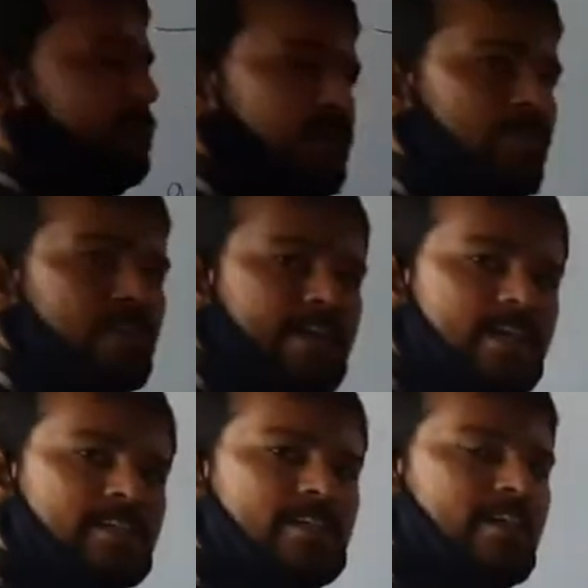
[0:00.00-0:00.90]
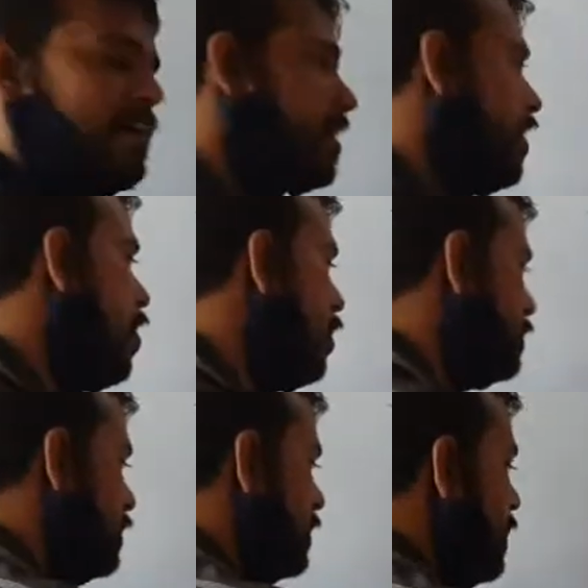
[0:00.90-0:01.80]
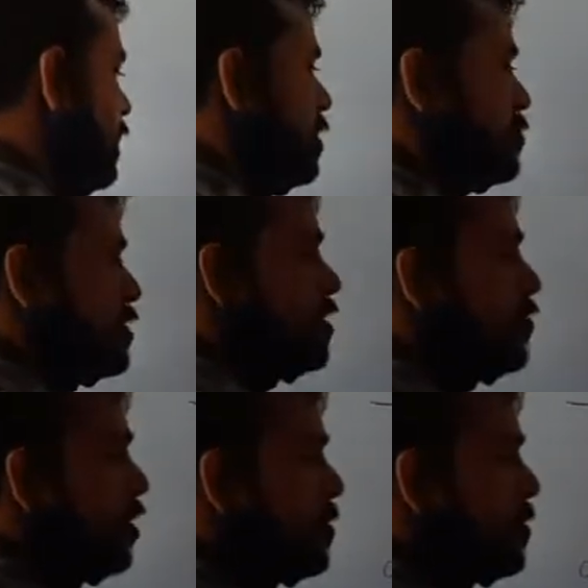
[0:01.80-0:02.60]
You will get a horizontal ellipse. Why?